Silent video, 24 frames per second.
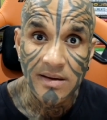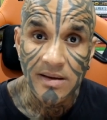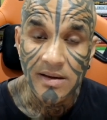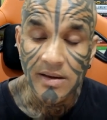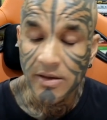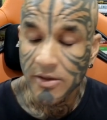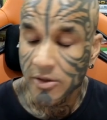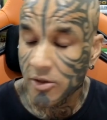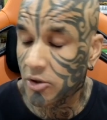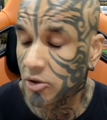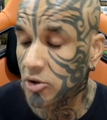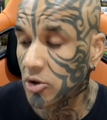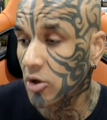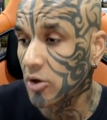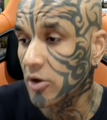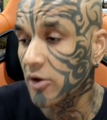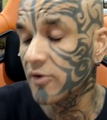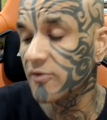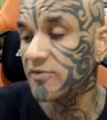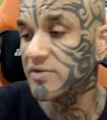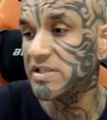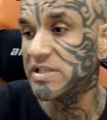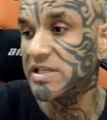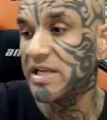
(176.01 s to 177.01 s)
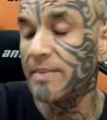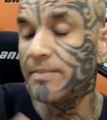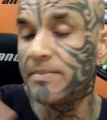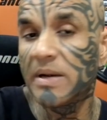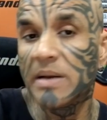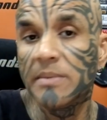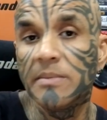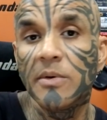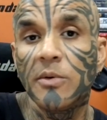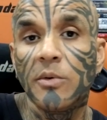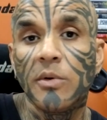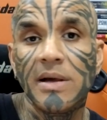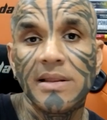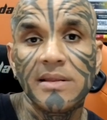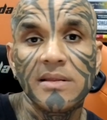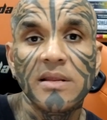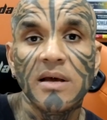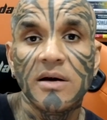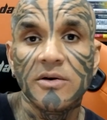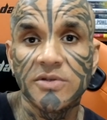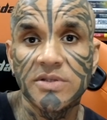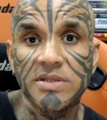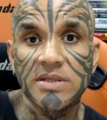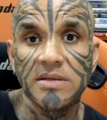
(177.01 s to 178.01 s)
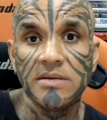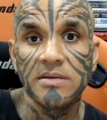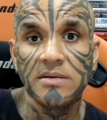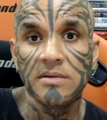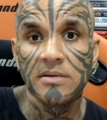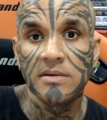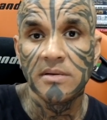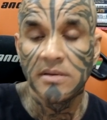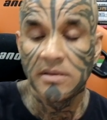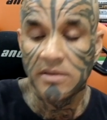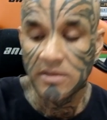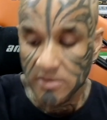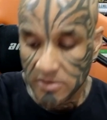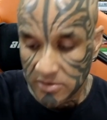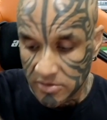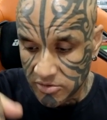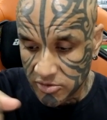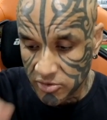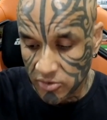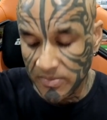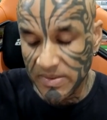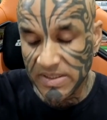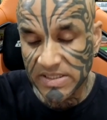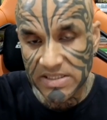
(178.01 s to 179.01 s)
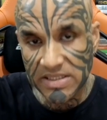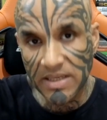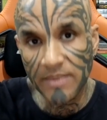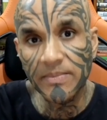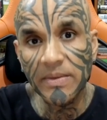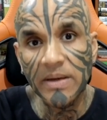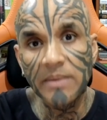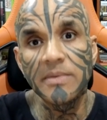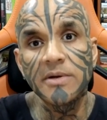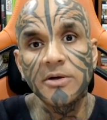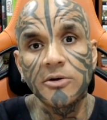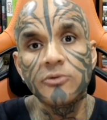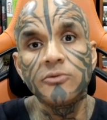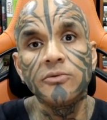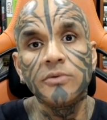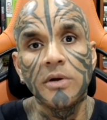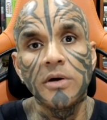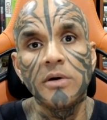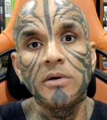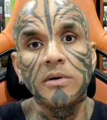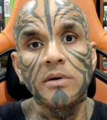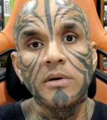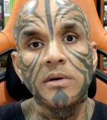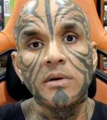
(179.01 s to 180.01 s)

You're talking of step number 1000. Show me step number 2, no?